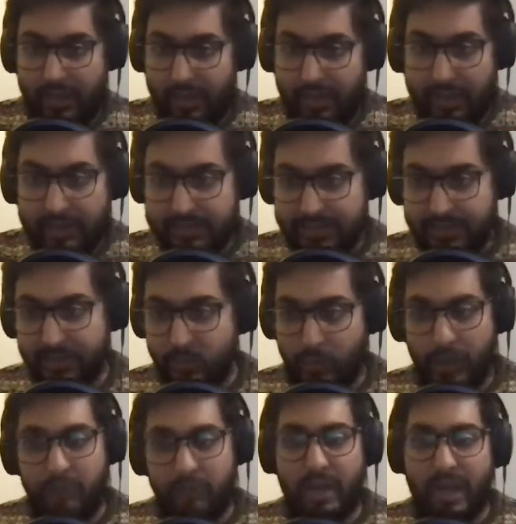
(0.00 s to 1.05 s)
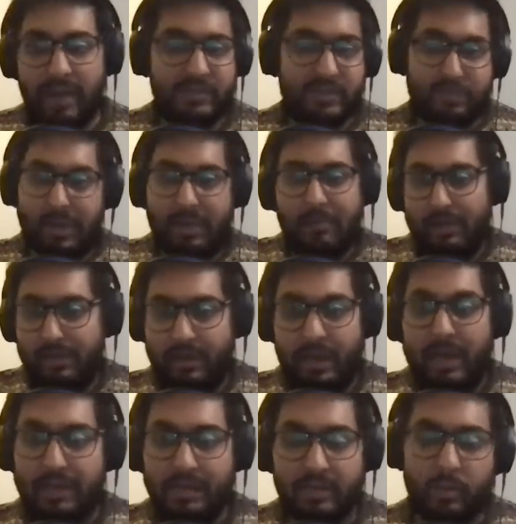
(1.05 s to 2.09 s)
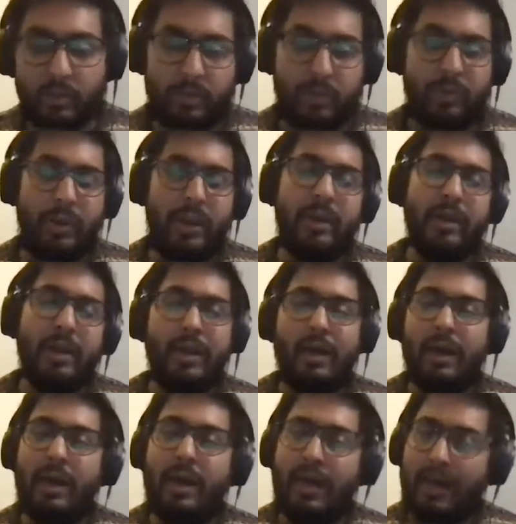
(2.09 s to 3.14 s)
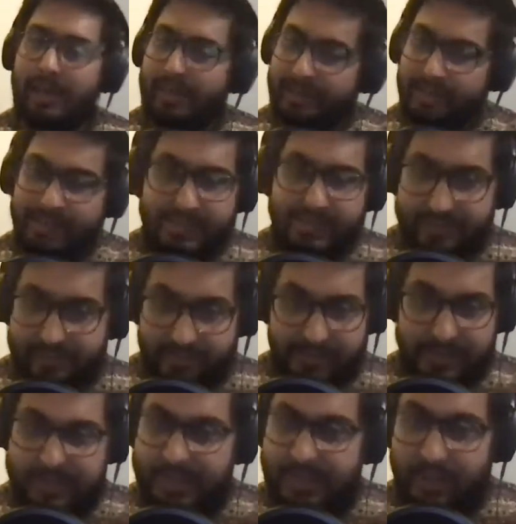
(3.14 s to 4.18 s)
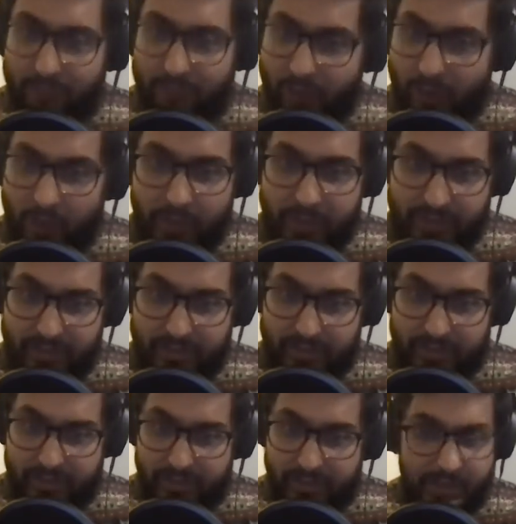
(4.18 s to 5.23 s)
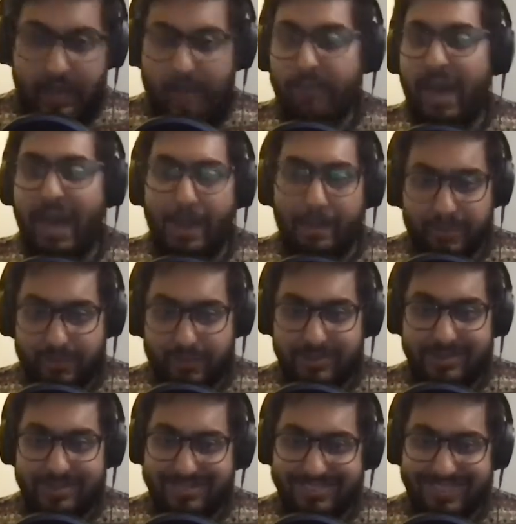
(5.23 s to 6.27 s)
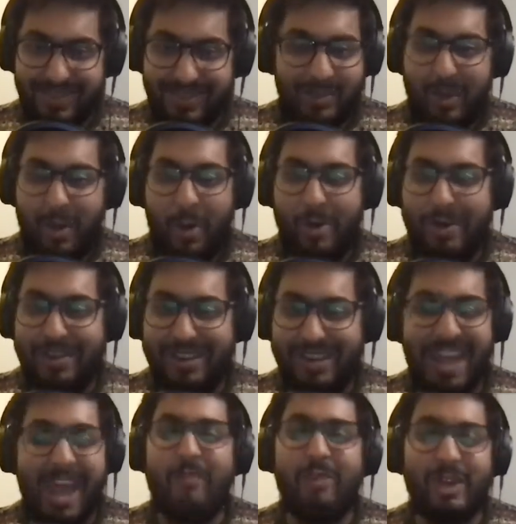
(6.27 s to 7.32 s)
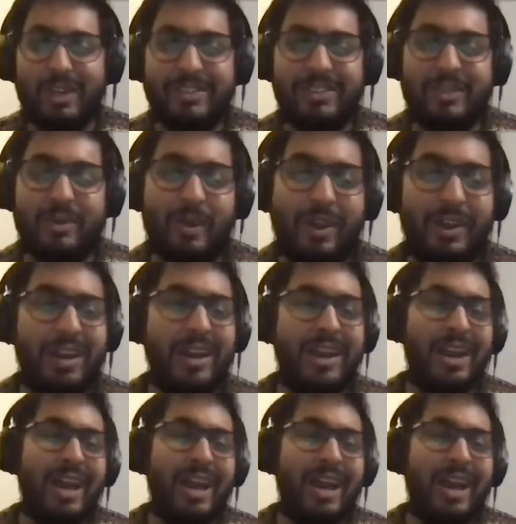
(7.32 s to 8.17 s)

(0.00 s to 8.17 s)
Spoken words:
I'll see whenever I have some time, I'll include you, right? And then that's it, that's the end of the conversation. It never happens. They don't ever list you, right?